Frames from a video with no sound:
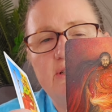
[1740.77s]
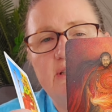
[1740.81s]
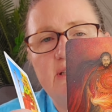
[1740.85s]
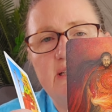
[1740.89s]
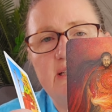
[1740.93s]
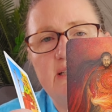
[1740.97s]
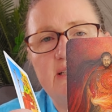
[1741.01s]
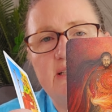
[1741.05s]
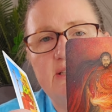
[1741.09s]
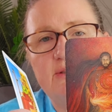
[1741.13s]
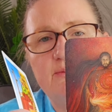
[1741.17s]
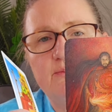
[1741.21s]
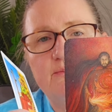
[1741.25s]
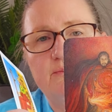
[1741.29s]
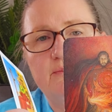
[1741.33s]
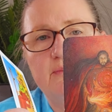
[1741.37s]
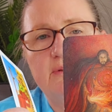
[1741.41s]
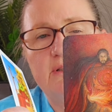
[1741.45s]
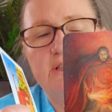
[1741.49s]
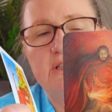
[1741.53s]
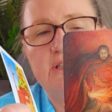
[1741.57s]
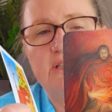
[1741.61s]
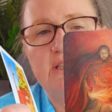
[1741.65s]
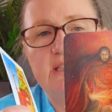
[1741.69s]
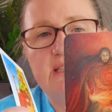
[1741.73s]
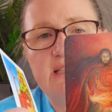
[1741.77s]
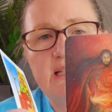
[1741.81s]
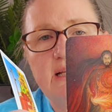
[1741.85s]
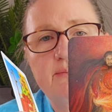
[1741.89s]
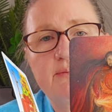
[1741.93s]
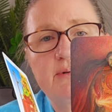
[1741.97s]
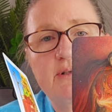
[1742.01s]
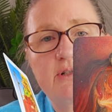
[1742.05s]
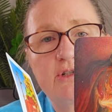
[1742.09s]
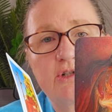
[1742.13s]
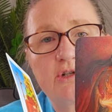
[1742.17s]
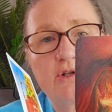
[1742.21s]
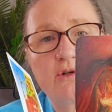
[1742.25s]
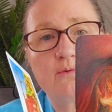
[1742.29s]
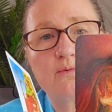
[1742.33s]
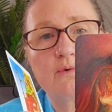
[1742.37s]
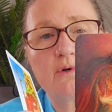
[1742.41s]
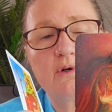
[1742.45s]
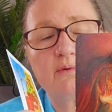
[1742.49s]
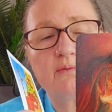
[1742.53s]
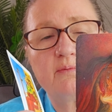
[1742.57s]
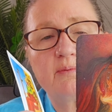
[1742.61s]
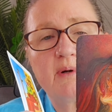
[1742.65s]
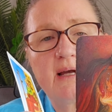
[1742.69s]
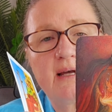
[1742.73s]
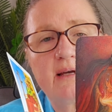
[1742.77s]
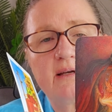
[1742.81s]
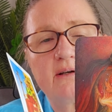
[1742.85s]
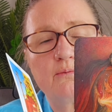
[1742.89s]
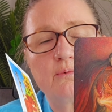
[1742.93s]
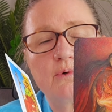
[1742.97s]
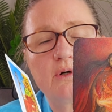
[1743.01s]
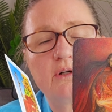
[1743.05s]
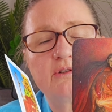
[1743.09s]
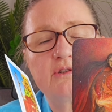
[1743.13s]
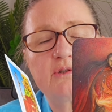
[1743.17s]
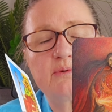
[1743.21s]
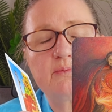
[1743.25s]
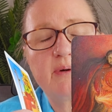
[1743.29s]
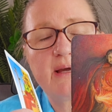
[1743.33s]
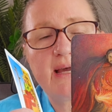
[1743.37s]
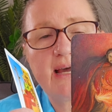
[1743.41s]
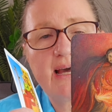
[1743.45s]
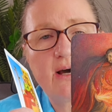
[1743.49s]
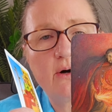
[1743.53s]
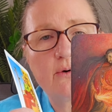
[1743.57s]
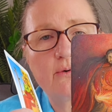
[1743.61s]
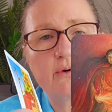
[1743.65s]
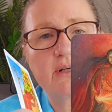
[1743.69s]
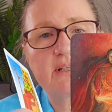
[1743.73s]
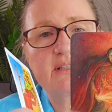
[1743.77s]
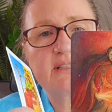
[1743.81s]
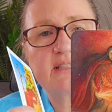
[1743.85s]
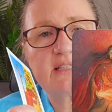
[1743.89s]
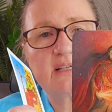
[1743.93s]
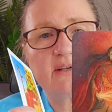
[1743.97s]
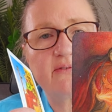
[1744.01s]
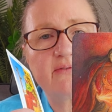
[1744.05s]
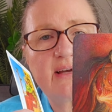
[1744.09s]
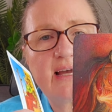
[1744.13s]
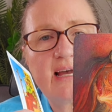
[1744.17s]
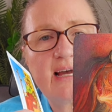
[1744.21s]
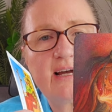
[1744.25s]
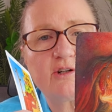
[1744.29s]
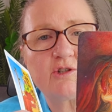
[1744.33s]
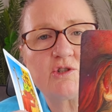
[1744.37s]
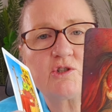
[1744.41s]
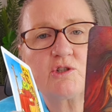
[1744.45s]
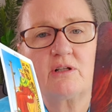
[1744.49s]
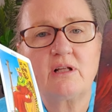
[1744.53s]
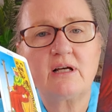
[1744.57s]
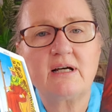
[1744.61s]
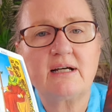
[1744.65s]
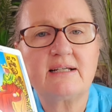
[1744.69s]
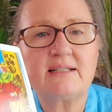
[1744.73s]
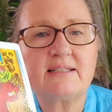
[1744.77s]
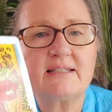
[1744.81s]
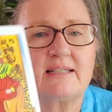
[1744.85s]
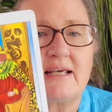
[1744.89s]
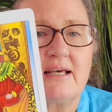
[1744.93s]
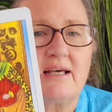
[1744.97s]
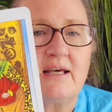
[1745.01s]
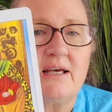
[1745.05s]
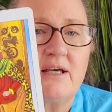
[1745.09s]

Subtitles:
this, to step into your will to power and self-actualize,